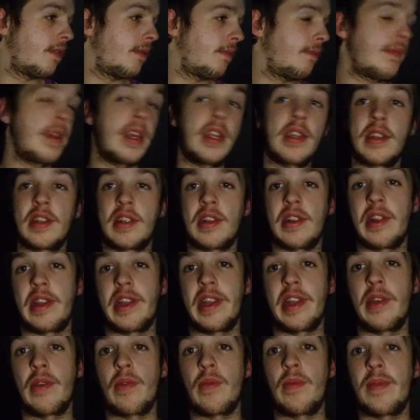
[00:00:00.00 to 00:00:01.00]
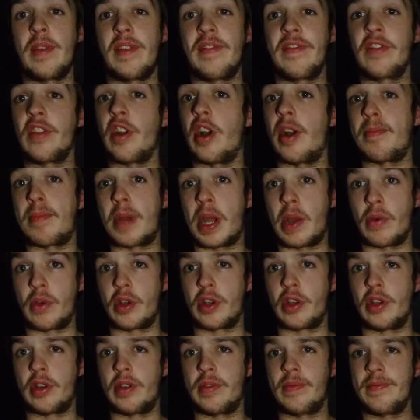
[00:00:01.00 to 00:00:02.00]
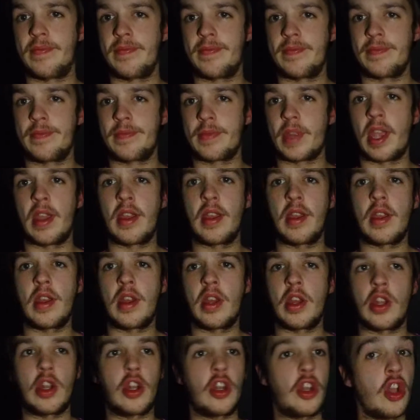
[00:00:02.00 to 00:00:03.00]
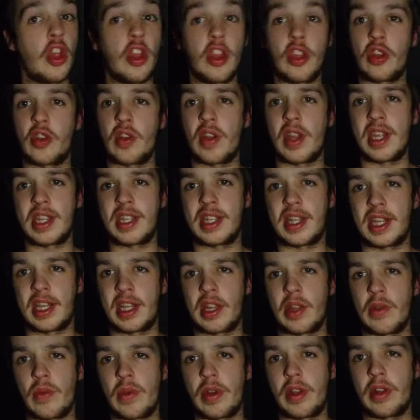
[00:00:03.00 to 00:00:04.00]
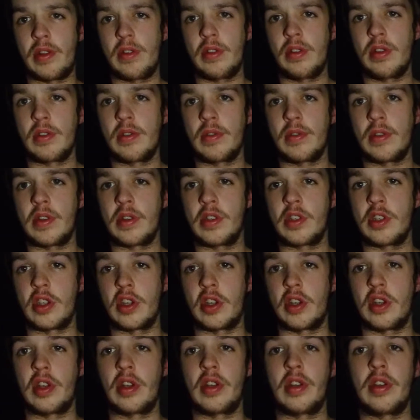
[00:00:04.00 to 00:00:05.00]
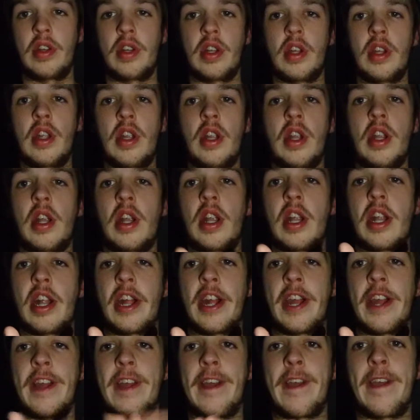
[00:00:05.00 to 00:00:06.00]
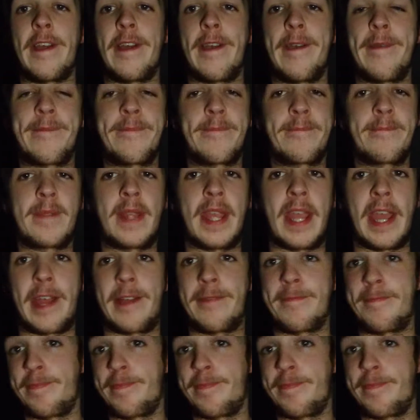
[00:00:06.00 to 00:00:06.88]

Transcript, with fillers: basically, we've got a power cut. Not the greatest thing in the world, so, uh, yeah.